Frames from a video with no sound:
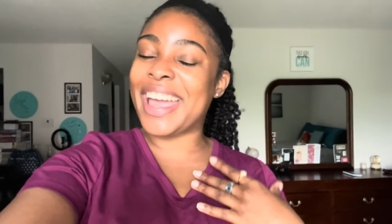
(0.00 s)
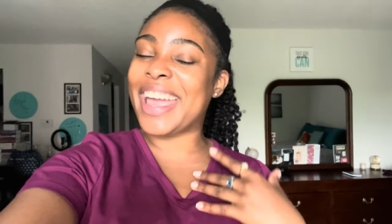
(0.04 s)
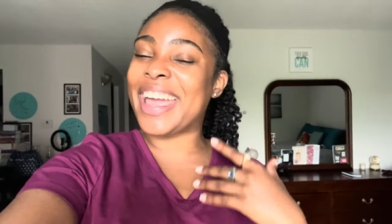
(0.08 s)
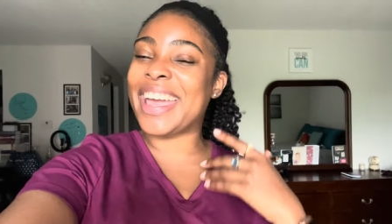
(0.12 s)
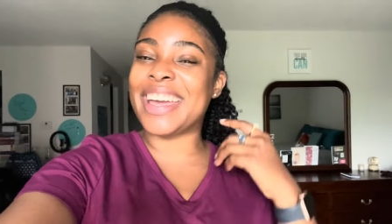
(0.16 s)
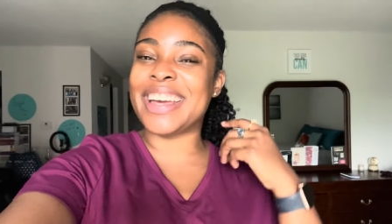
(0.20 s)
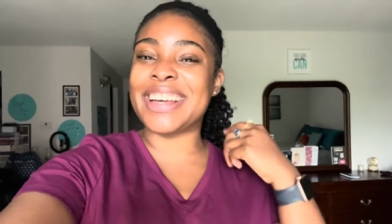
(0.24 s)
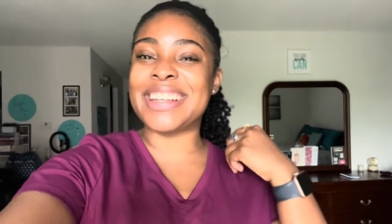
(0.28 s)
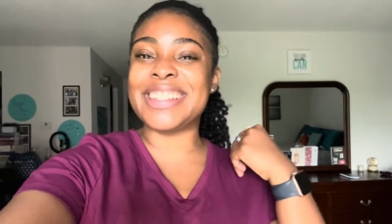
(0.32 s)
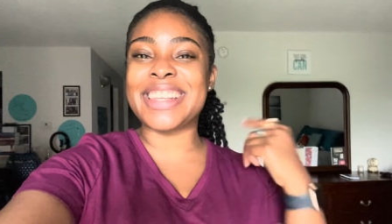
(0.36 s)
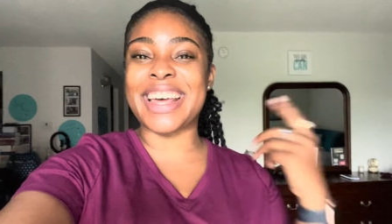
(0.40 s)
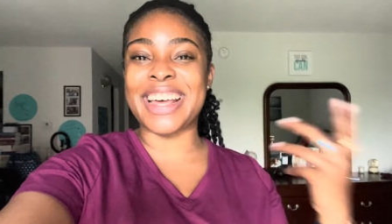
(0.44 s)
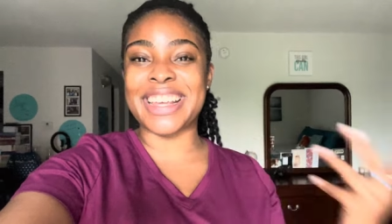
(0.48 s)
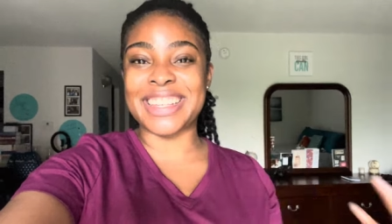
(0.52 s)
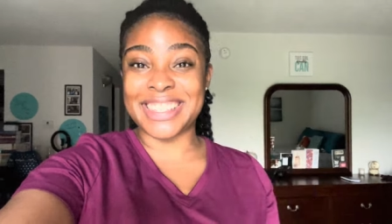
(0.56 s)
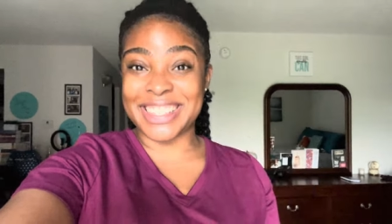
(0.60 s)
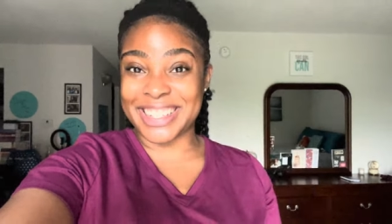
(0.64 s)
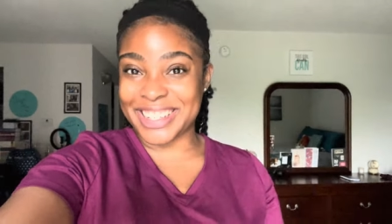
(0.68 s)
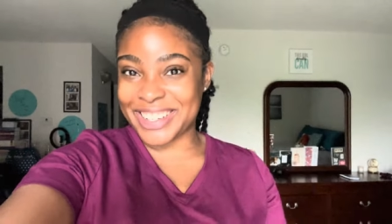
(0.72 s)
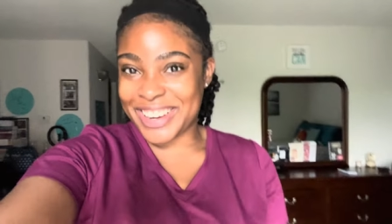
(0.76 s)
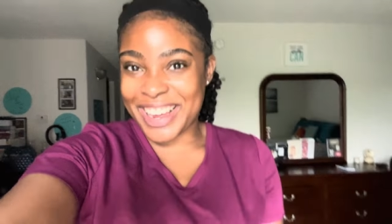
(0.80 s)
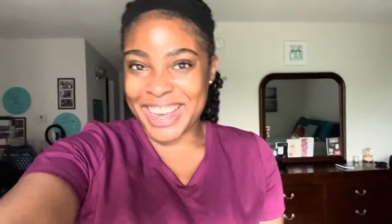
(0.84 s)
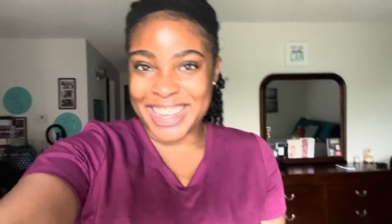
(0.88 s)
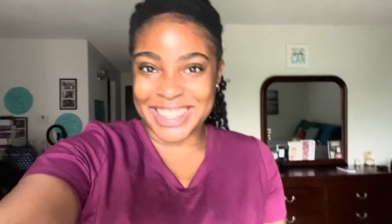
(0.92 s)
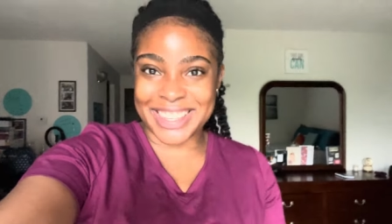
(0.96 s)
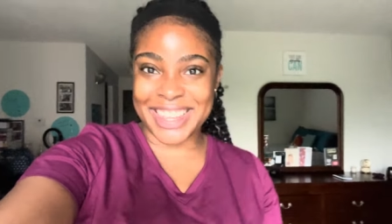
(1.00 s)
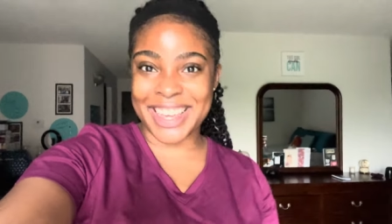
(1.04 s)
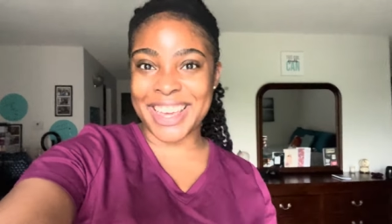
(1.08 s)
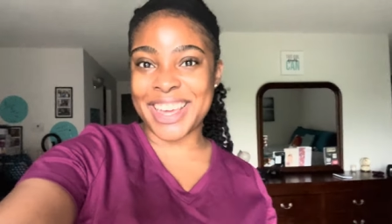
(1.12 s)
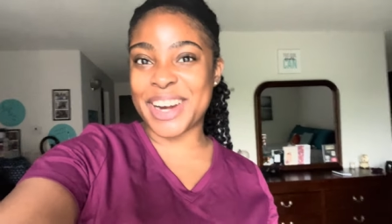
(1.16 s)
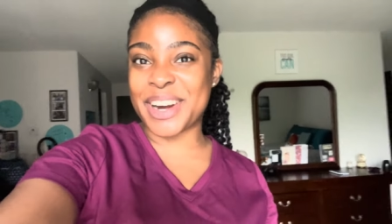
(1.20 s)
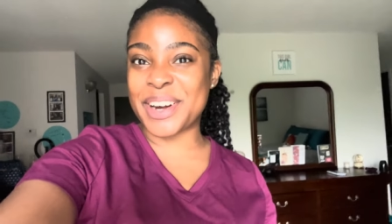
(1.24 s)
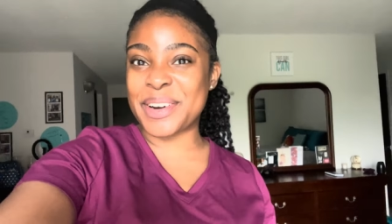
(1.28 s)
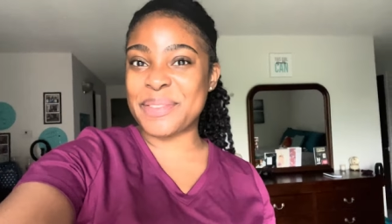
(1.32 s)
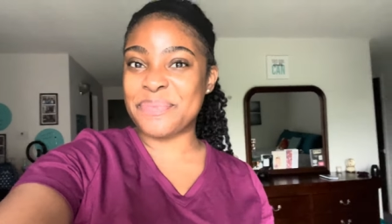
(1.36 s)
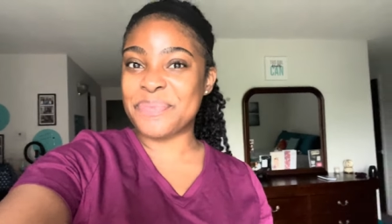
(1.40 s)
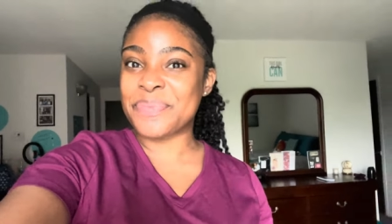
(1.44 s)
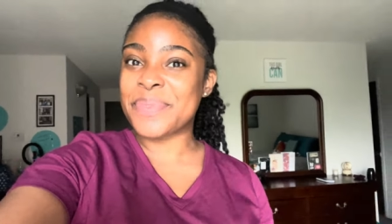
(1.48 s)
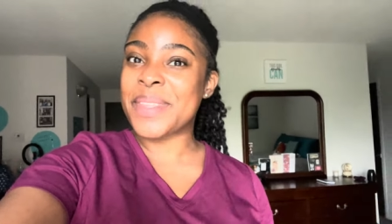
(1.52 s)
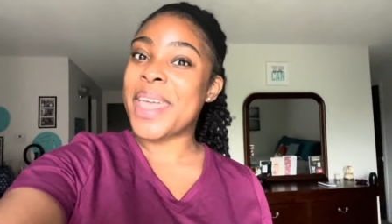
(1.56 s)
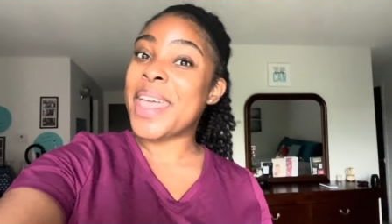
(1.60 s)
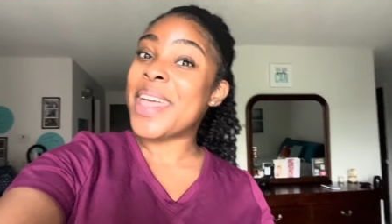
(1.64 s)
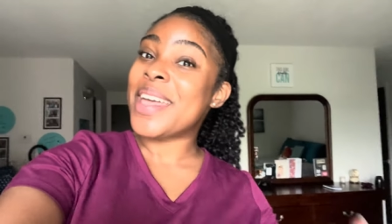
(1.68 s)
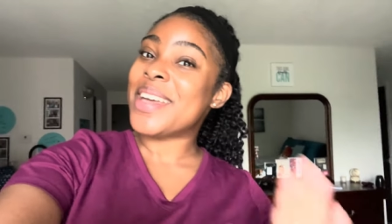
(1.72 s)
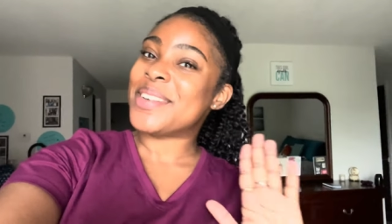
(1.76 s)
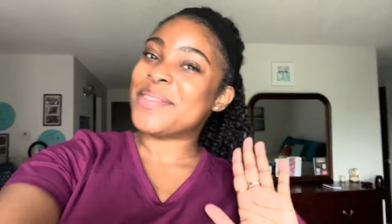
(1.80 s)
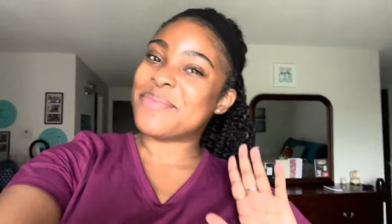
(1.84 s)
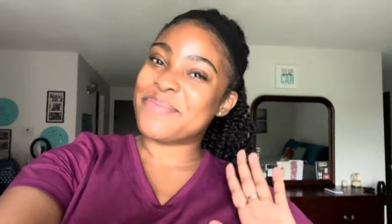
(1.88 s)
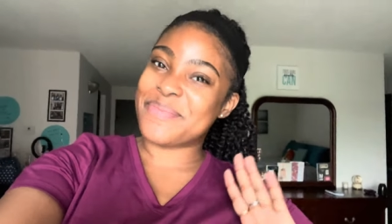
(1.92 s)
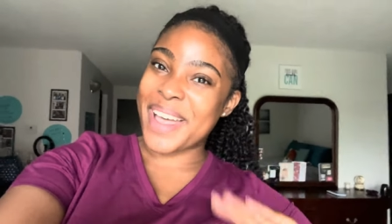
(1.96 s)
And I'll see you guys later.
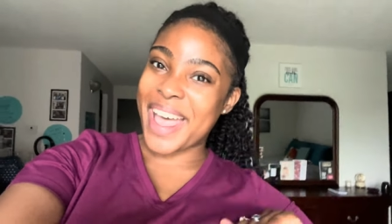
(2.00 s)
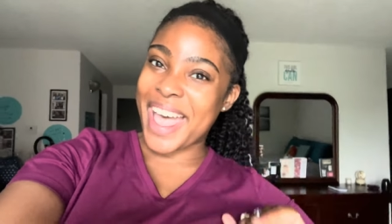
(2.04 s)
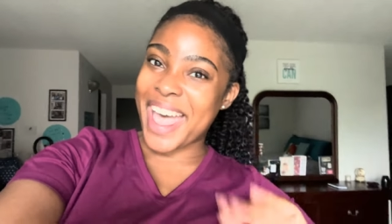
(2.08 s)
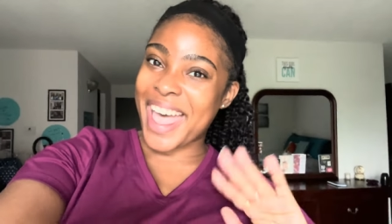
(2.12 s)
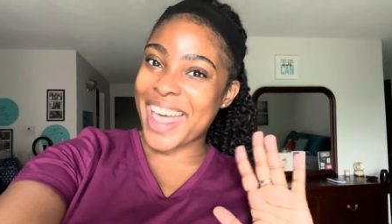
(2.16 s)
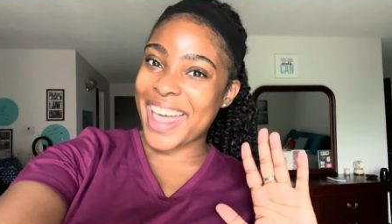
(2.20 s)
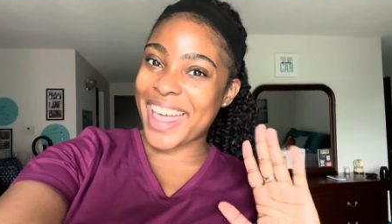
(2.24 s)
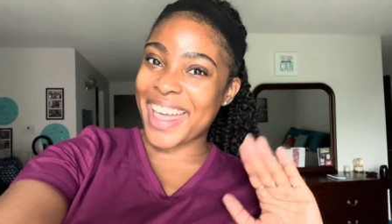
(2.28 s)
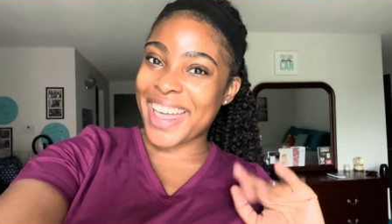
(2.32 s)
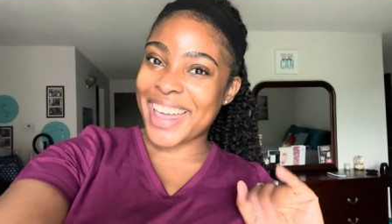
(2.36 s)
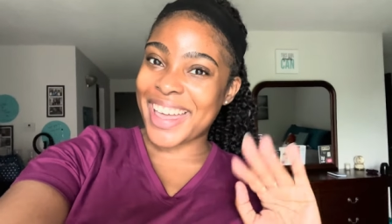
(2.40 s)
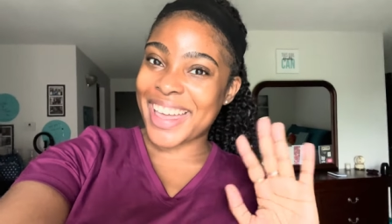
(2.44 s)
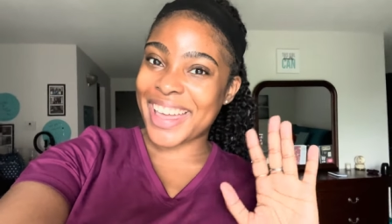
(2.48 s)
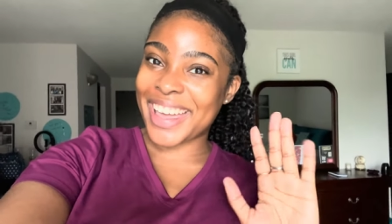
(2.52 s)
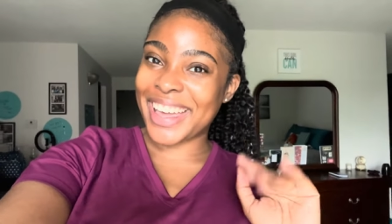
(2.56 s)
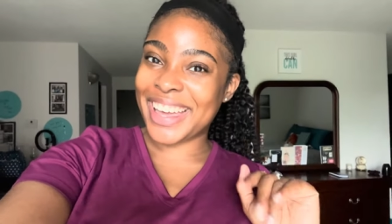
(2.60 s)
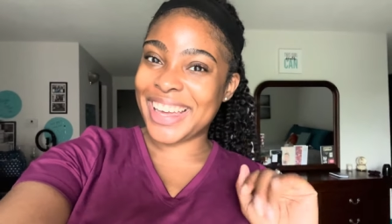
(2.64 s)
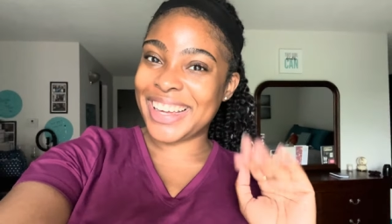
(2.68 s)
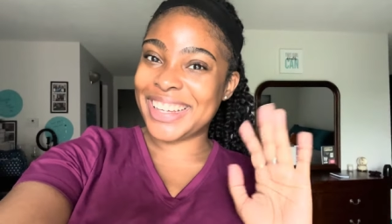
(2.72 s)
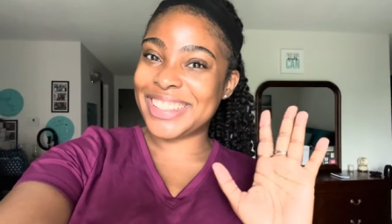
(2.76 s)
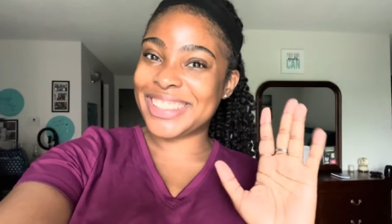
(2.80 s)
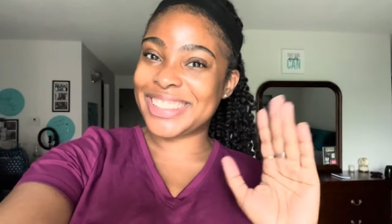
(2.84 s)
Bye.